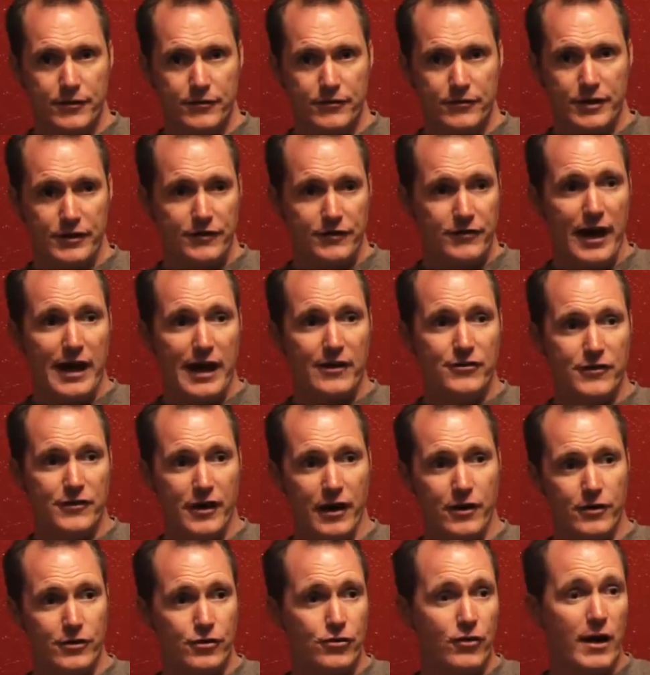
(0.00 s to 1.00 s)
to test
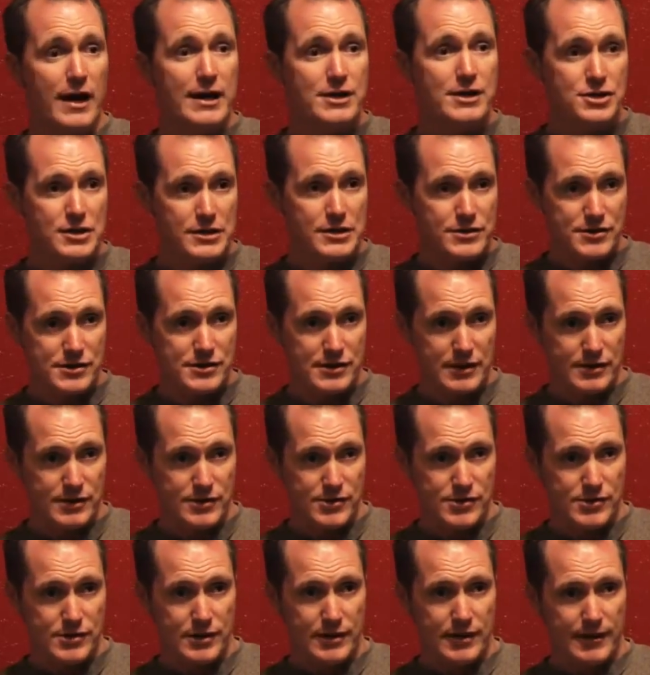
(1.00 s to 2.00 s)
our
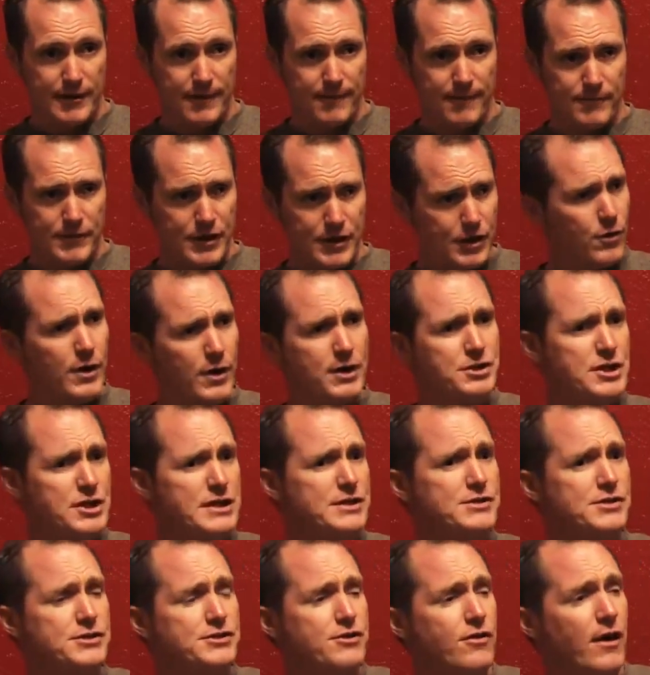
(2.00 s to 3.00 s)
graciousness you know what
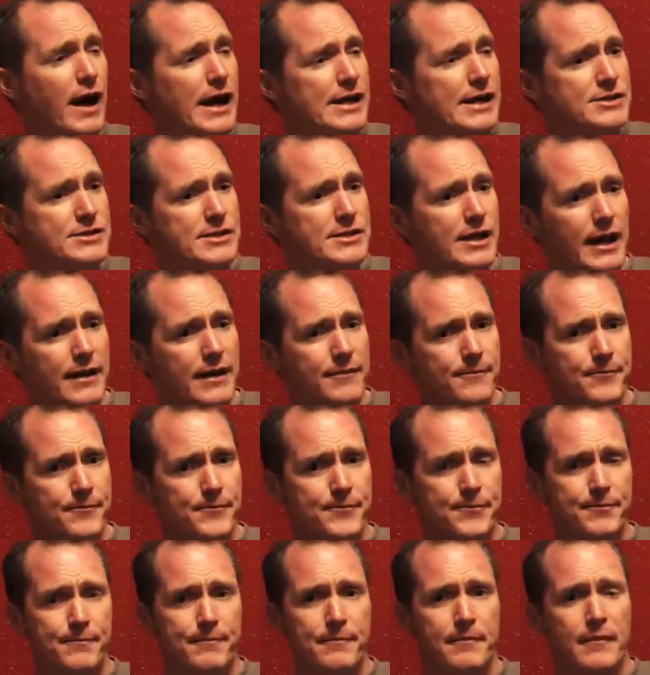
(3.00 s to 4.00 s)
Jesus Christ said?
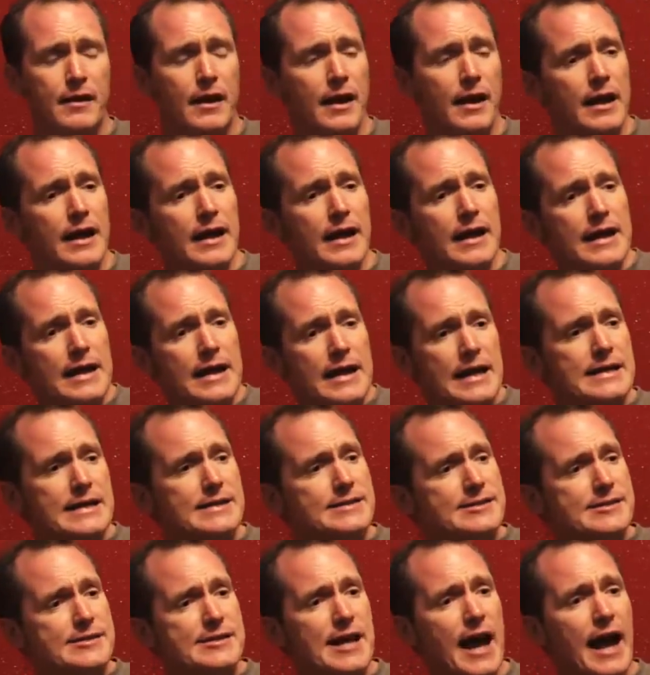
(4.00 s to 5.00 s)
He
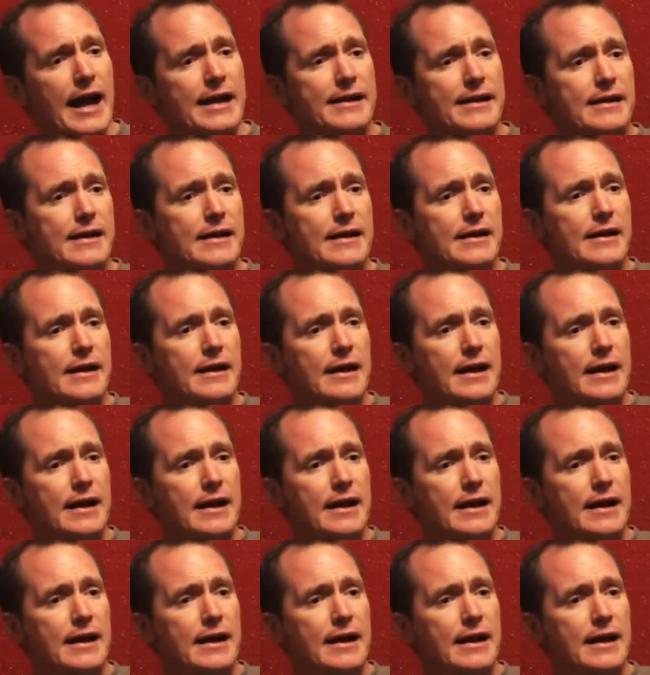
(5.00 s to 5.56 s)
said,